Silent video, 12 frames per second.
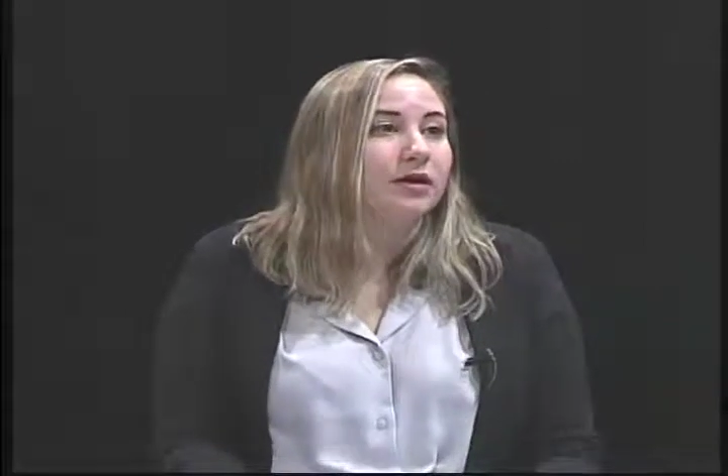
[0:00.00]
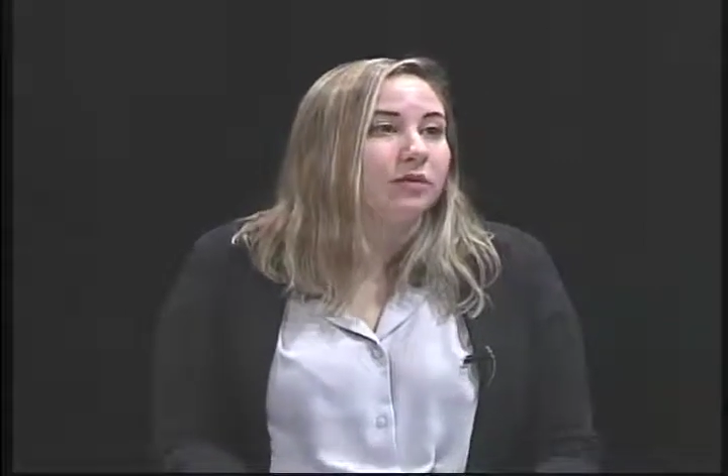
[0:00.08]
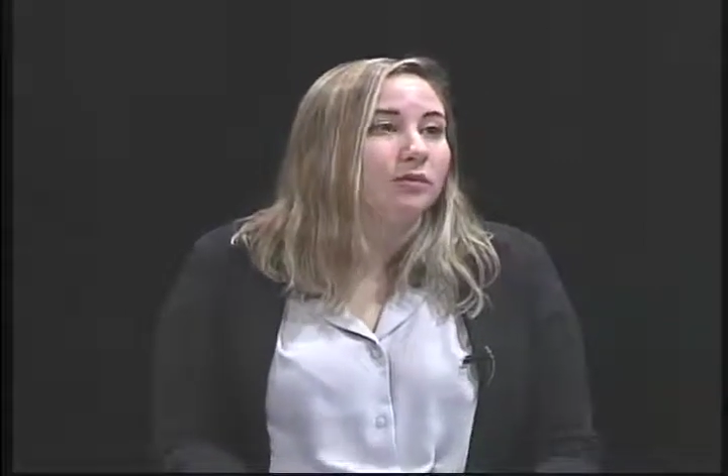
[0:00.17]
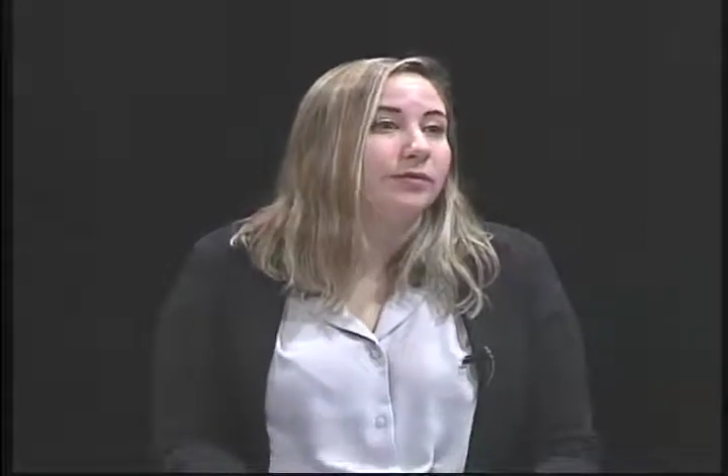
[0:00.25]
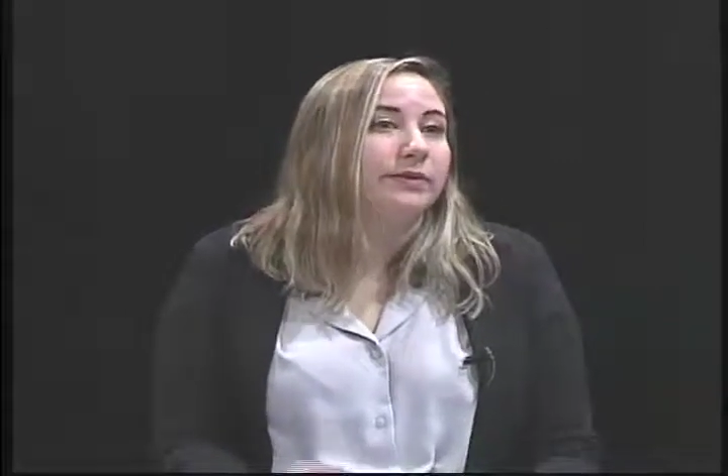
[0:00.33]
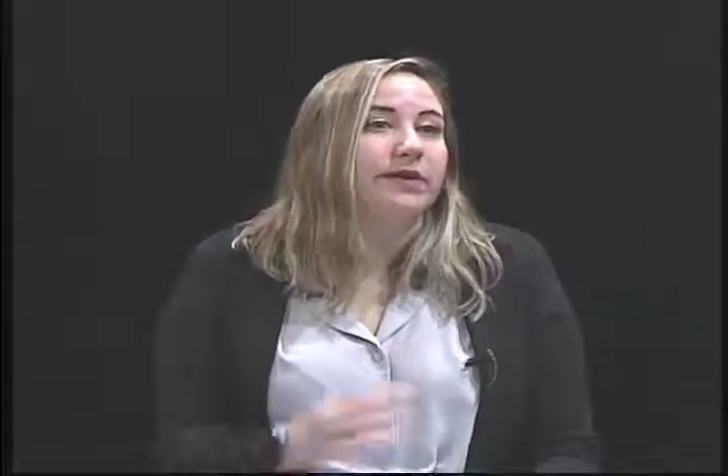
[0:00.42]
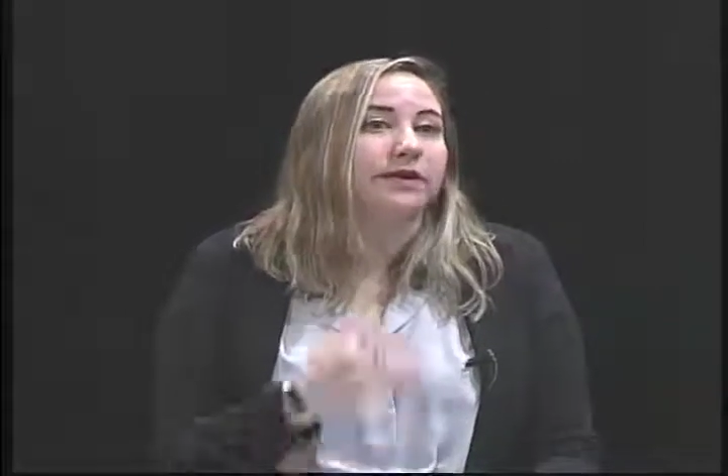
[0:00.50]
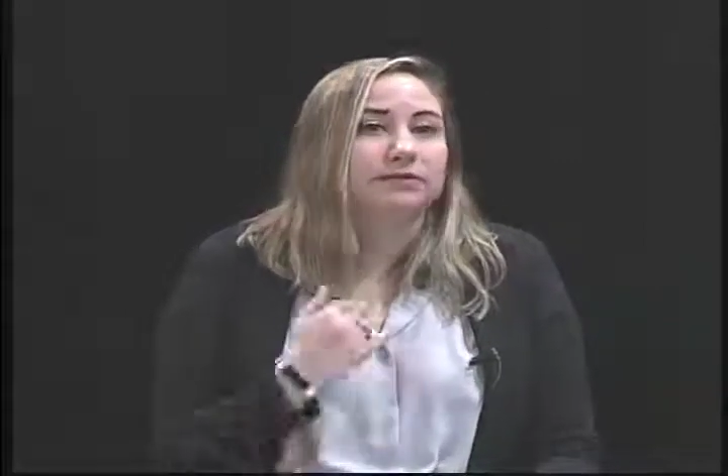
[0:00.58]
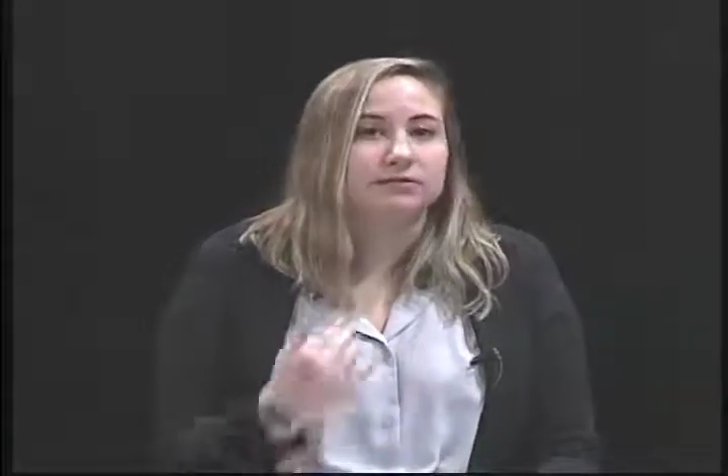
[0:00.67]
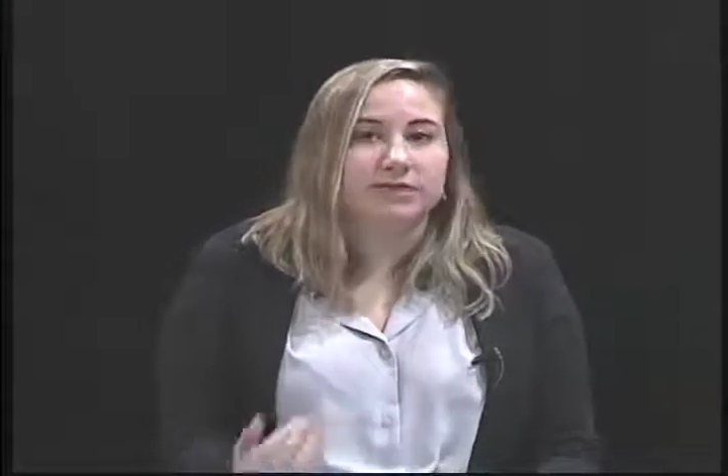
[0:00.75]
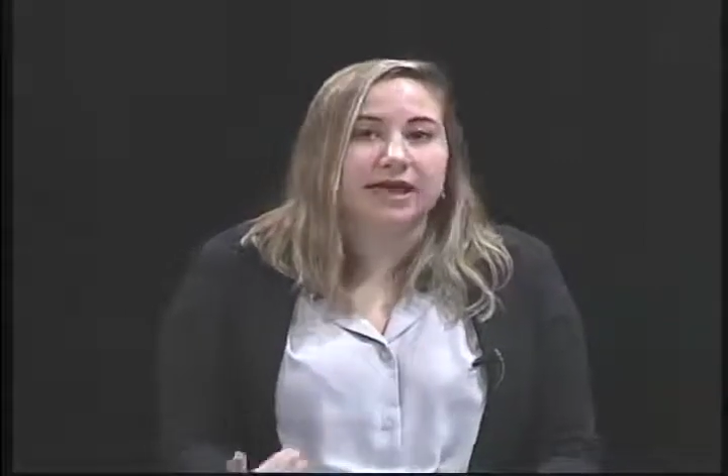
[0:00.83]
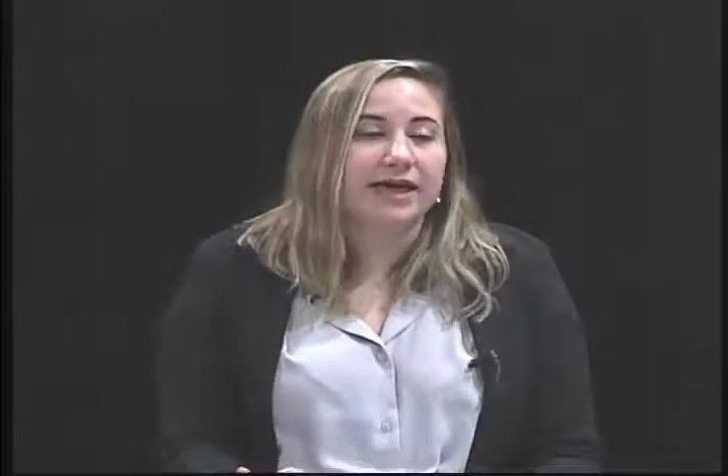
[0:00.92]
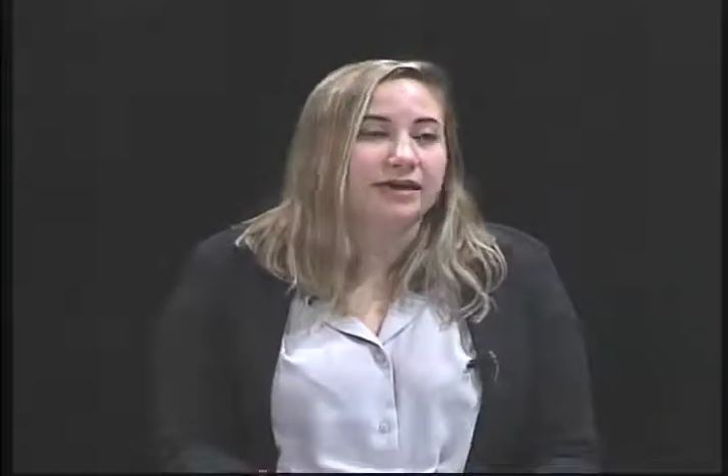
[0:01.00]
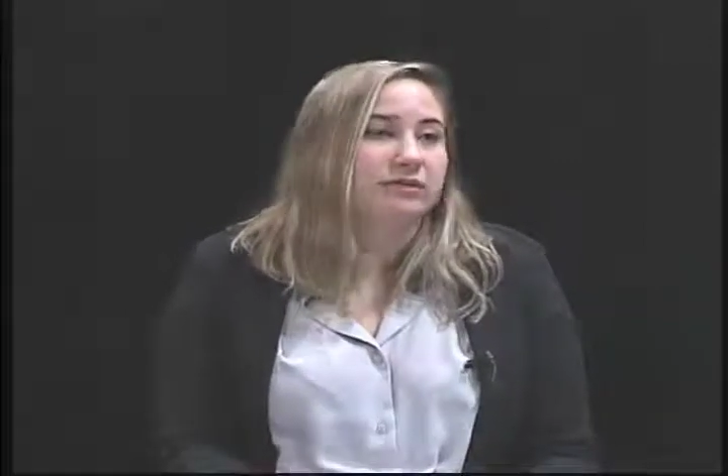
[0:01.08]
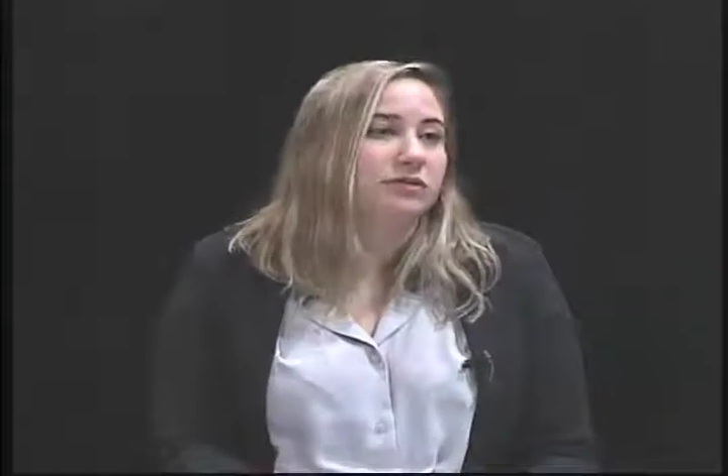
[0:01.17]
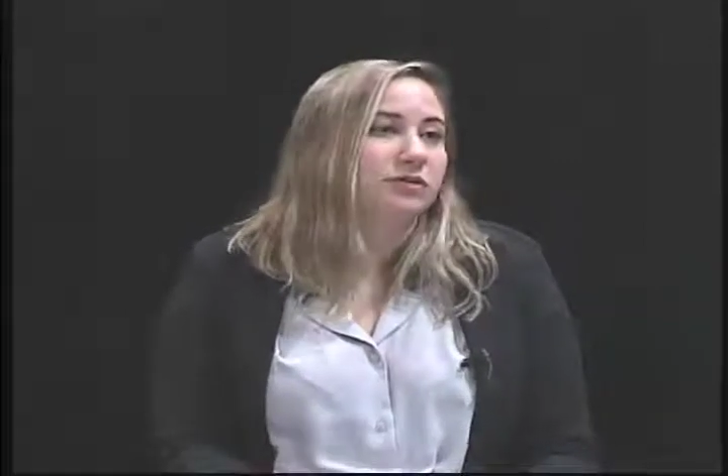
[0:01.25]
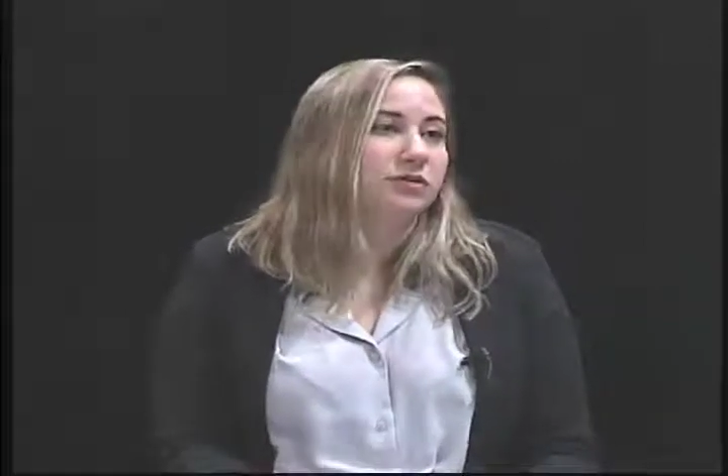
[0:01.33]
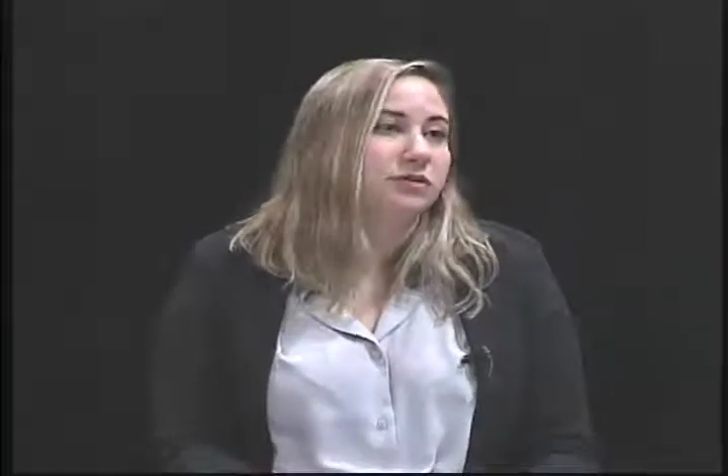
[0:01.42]
will be
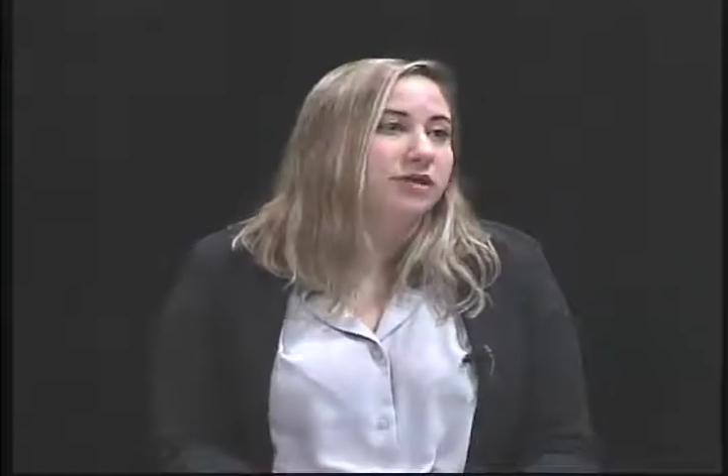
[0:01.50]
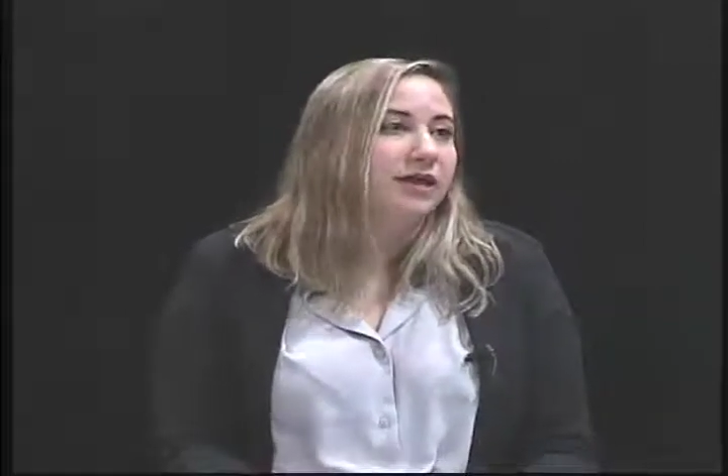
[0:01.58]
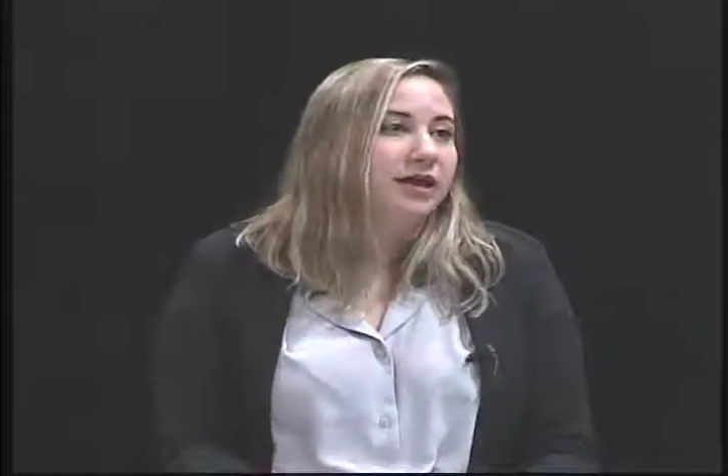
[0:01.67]
canceled